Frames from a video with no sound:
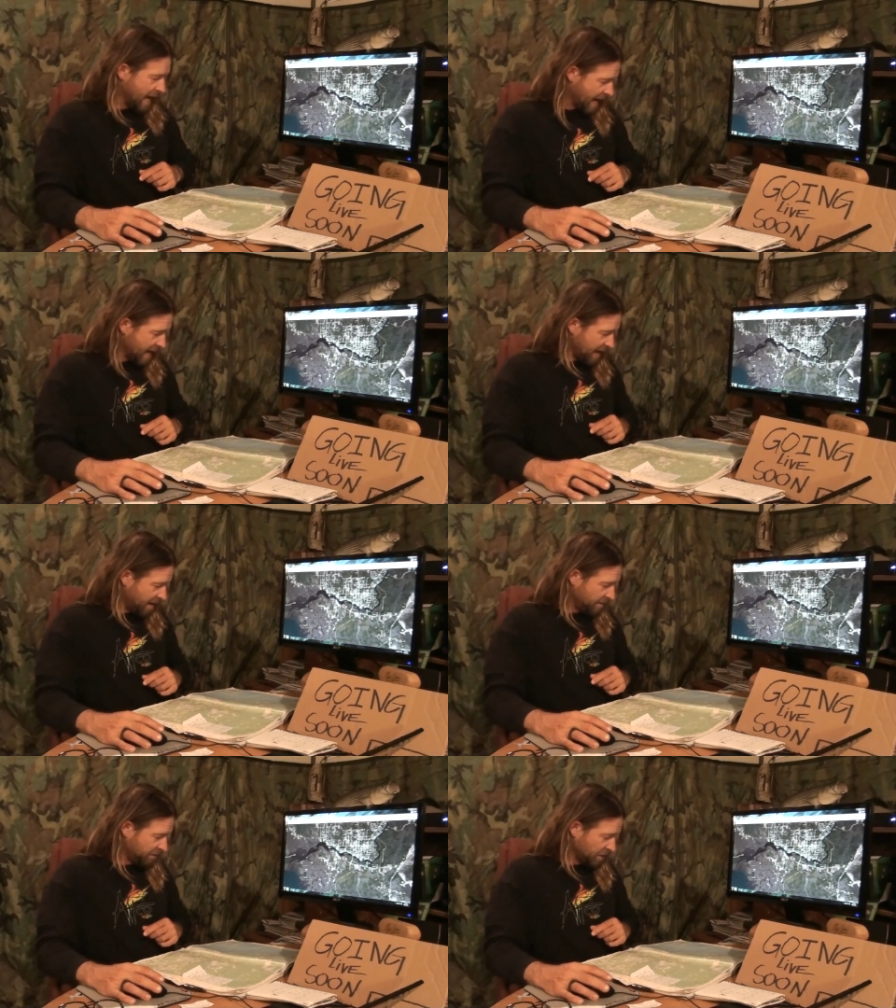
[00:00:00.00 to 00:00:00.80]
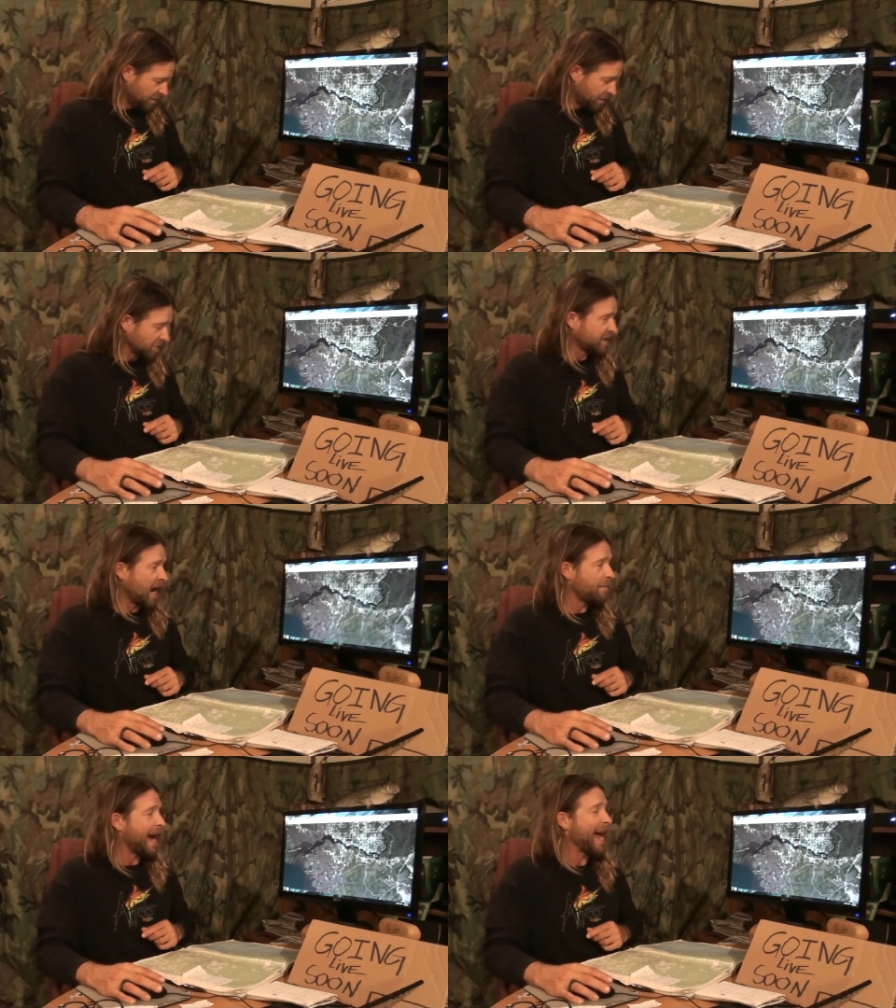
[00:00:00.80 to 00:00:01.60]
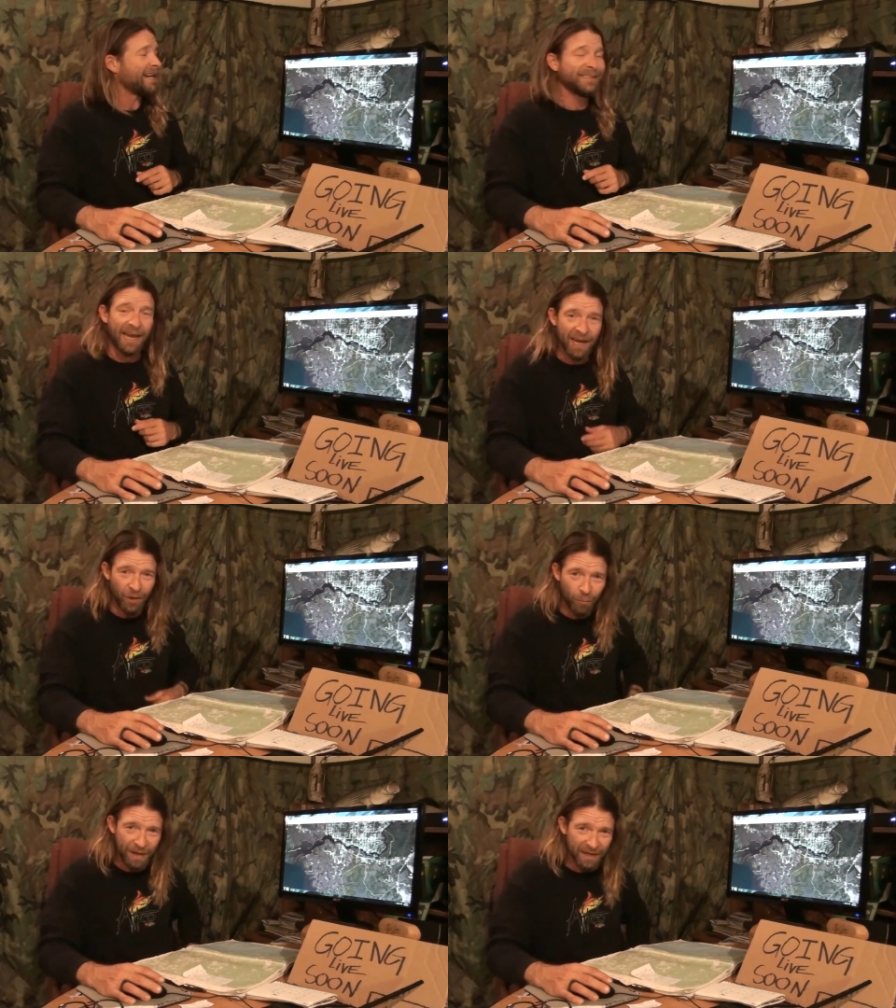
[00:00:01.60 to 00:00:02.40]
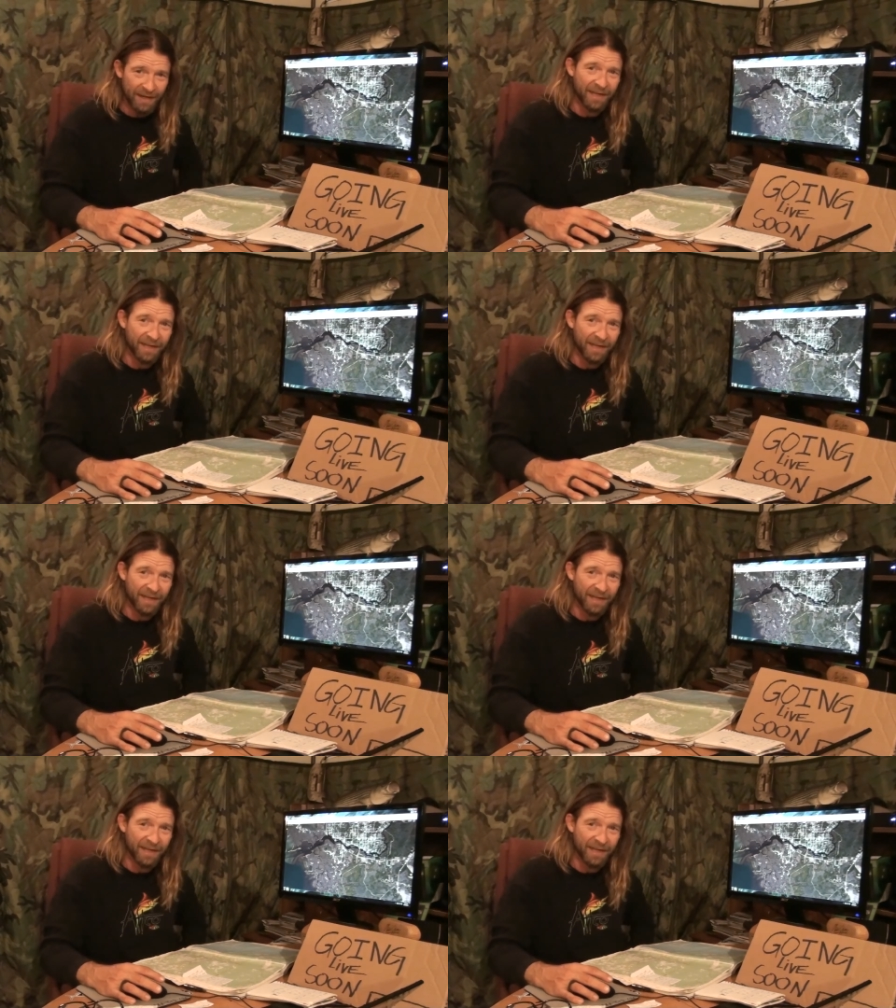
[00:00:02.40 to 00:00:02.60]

and for the first time, I had a tailwind